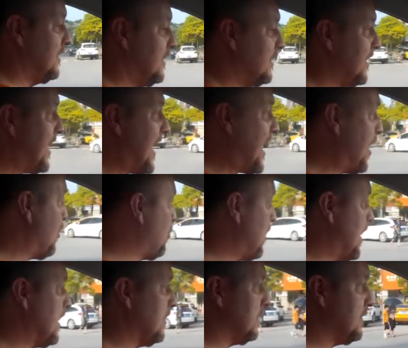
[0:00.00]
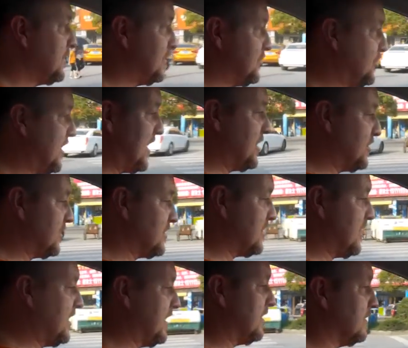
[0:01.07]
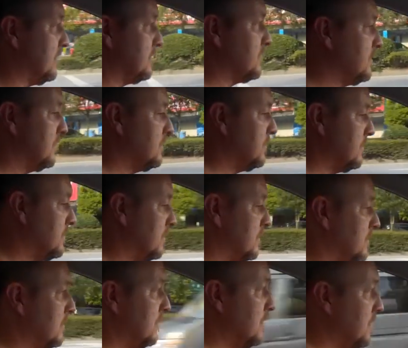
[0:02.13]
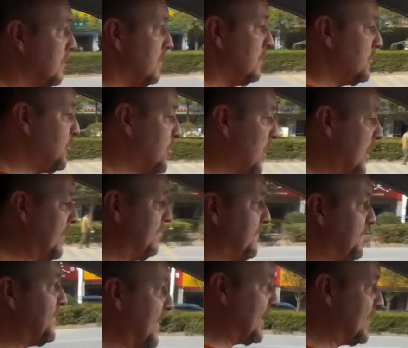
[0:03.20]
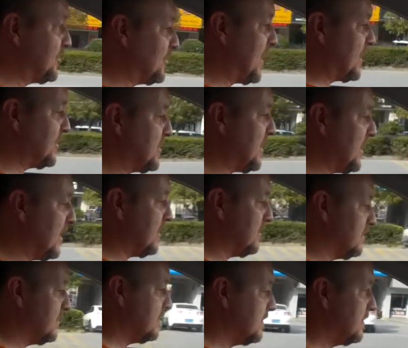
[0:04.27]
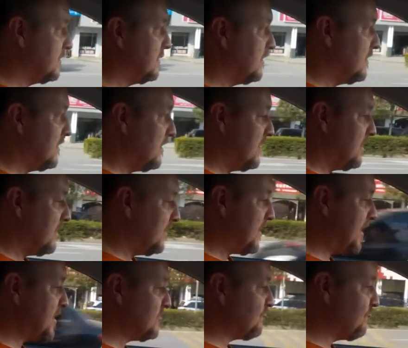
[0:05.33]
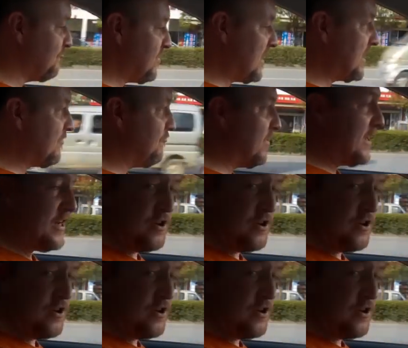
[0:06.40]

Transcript: at how well this changes gear. You can't even feel it change gear. That is really, really